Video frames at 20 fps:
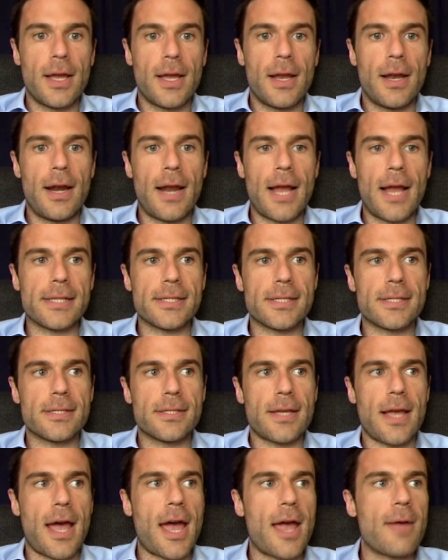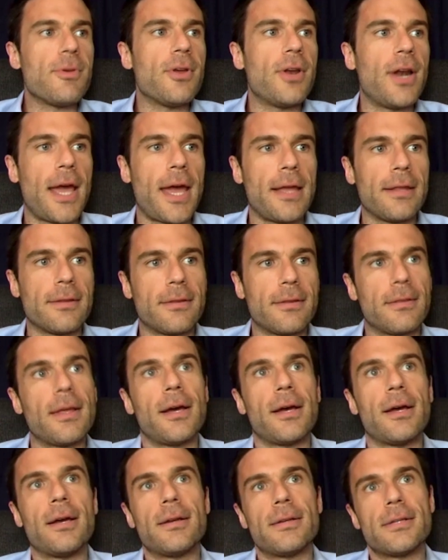Let's emulate
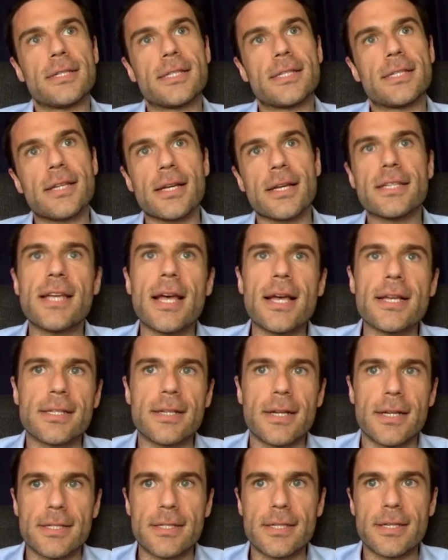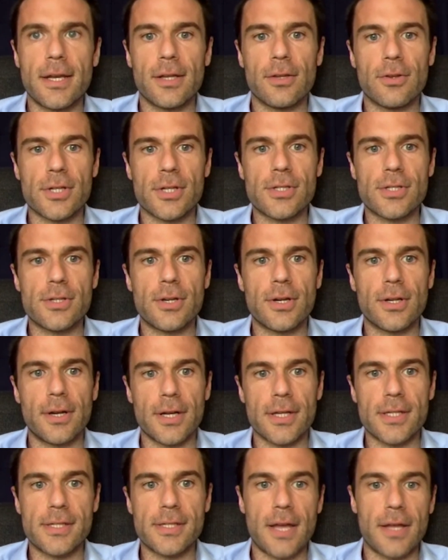the success, let's say, to a certain
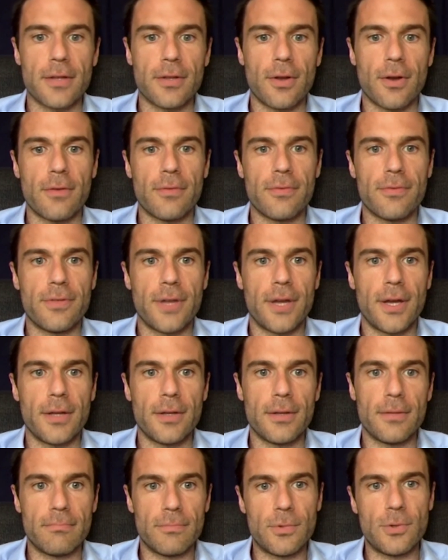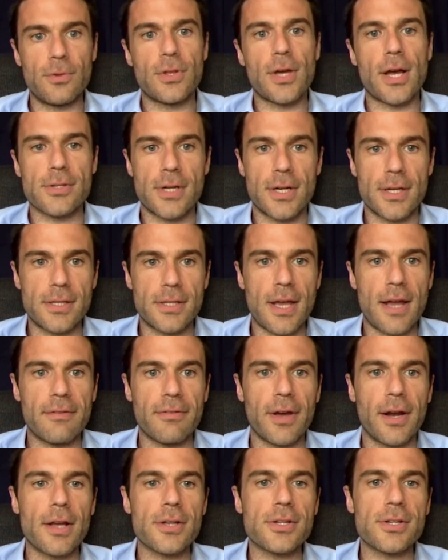extent of the 2010
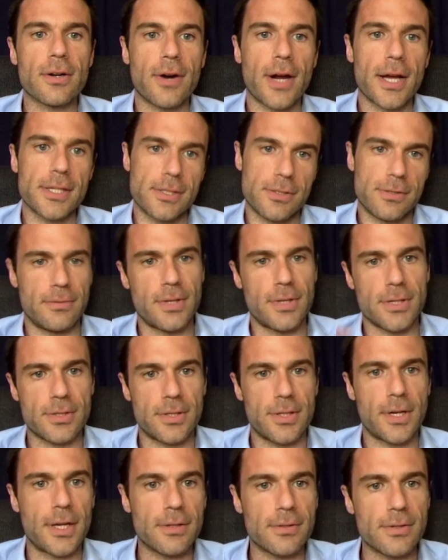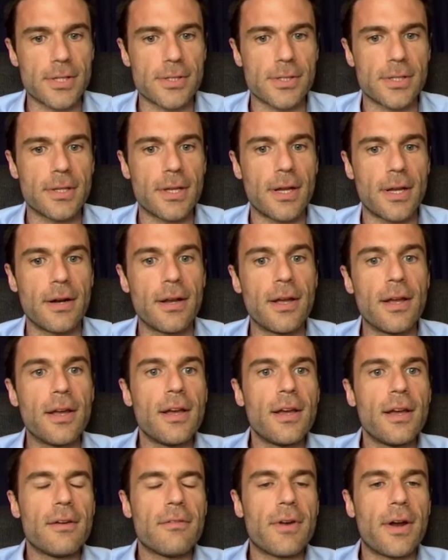financial crisis, 2009-2010
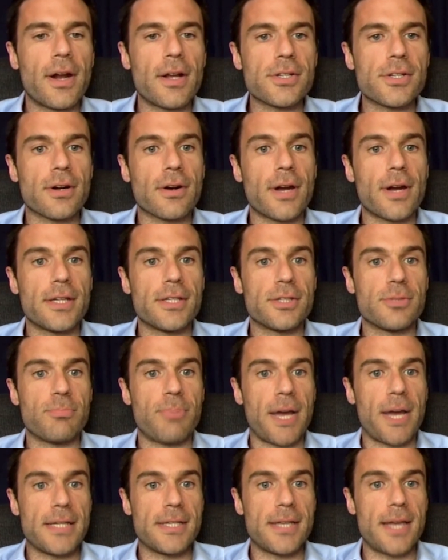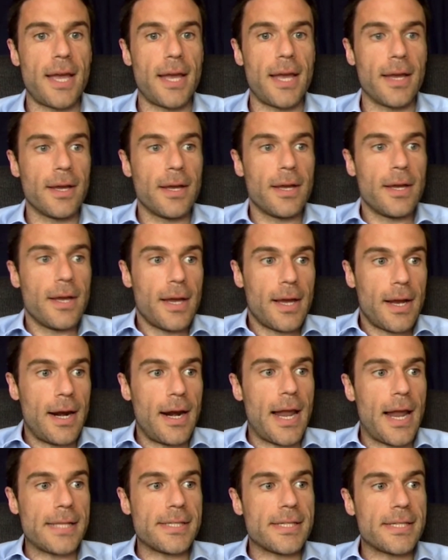financial crisis, by saying,
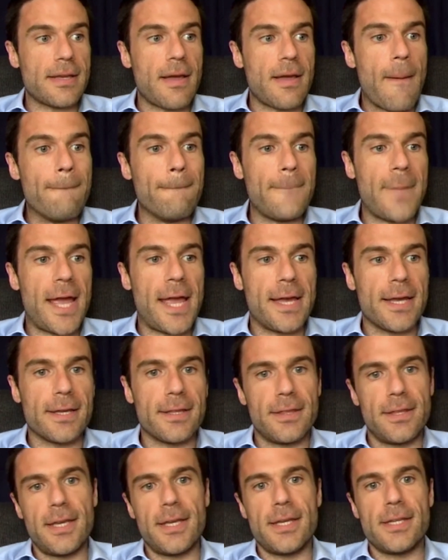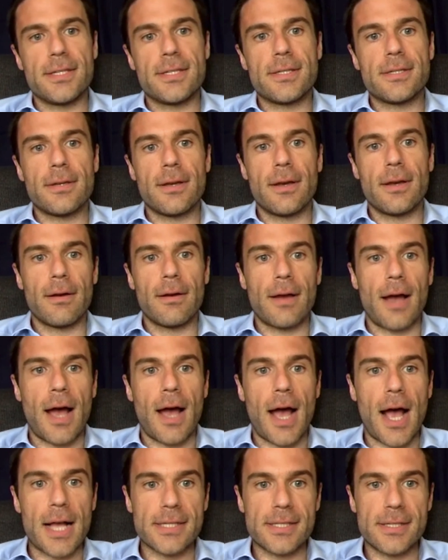let's make these
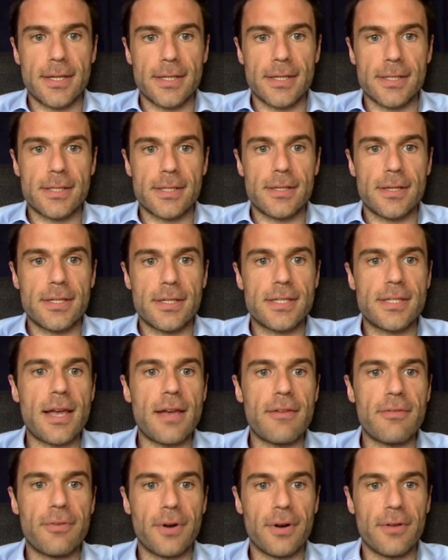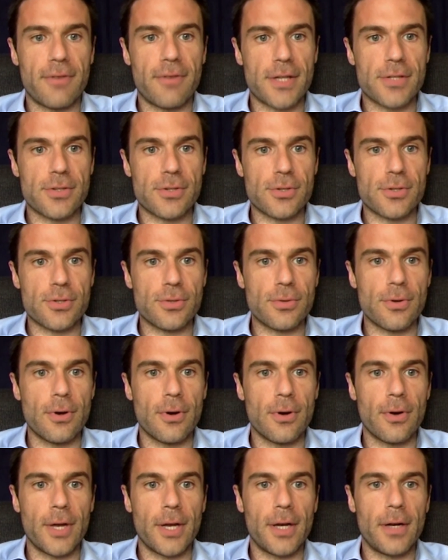assets safe for investors to
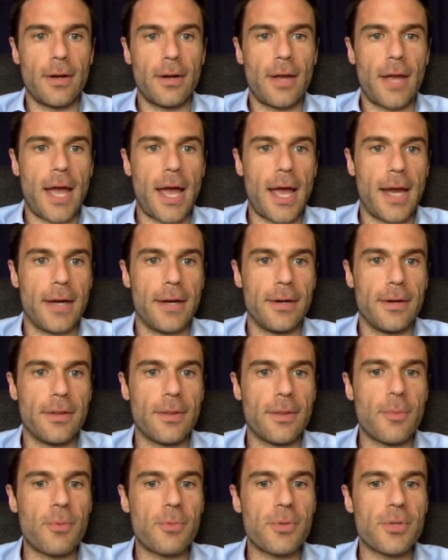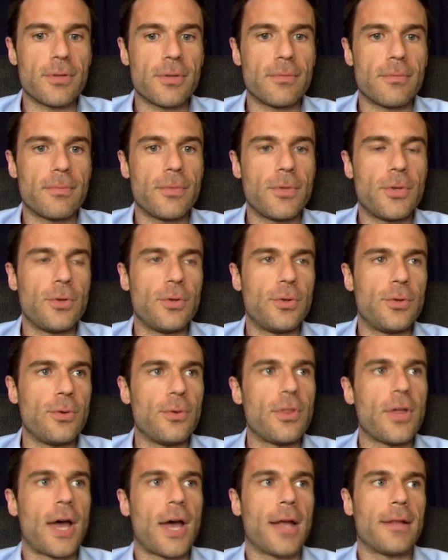go in. And the moment you
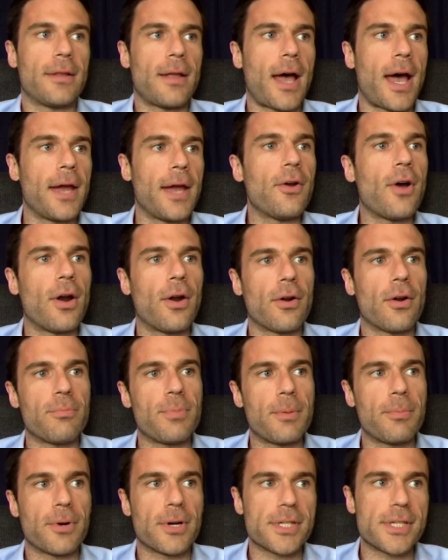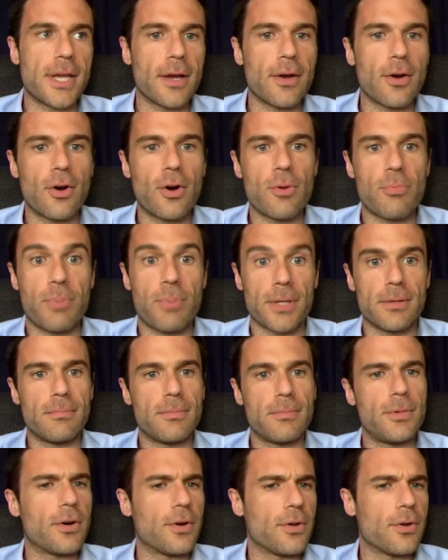do that, I know a lot of people are saying, oh, but
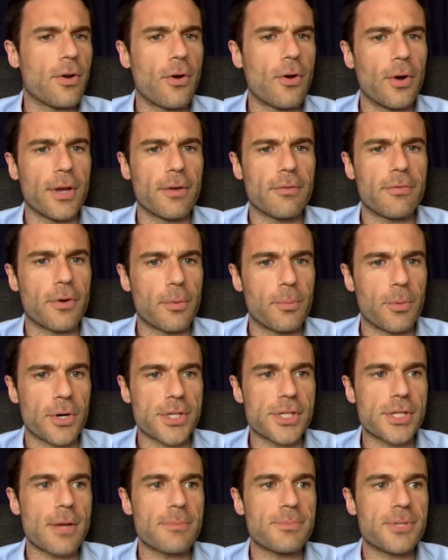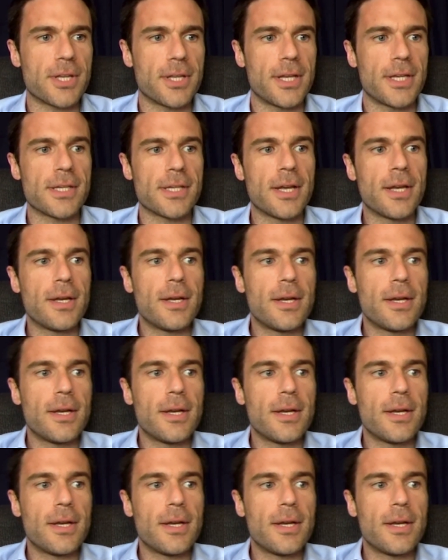are you calling for more subsidies?